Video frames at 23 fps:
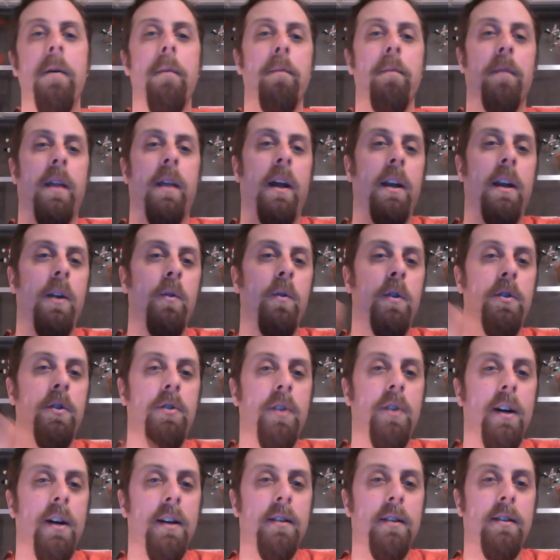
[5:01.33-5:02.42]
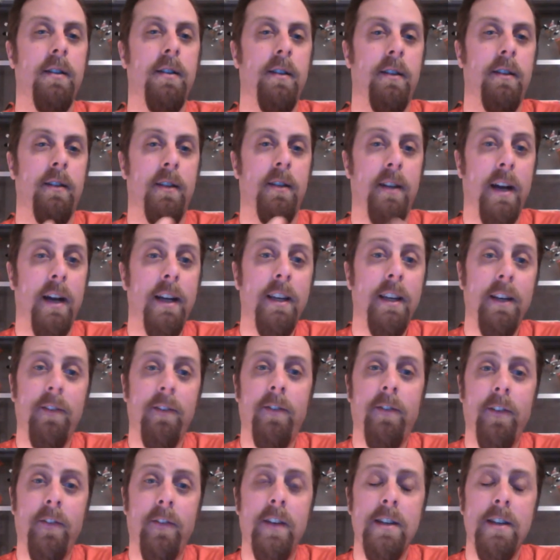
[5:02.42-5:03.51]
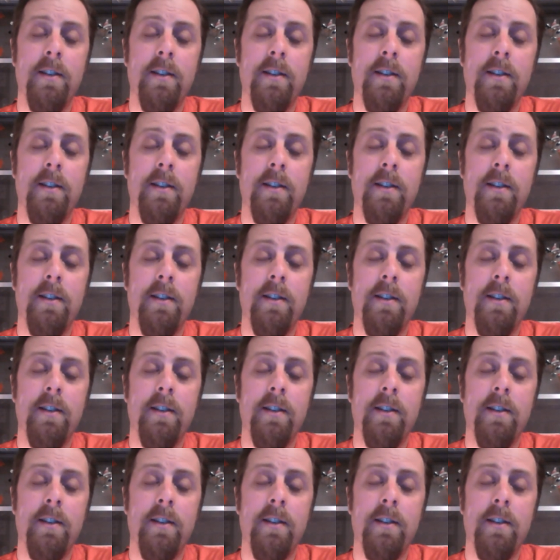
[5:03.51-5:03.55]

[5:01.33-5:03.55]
and you adjust the 1950s